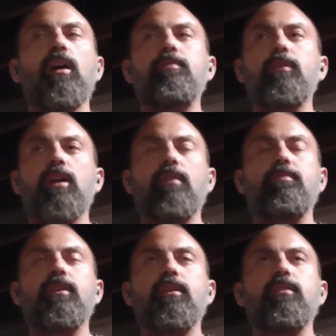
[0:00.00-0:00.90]
I feel
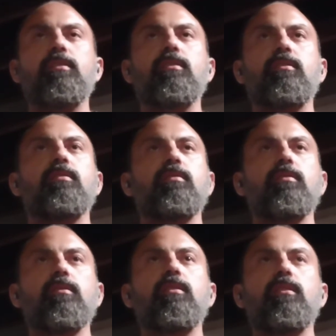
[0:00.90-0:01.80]
confident
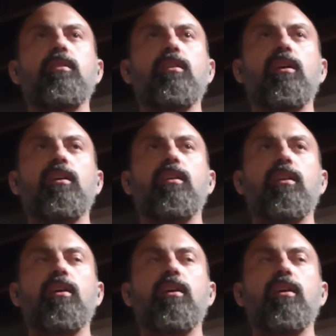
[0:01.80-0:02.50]
and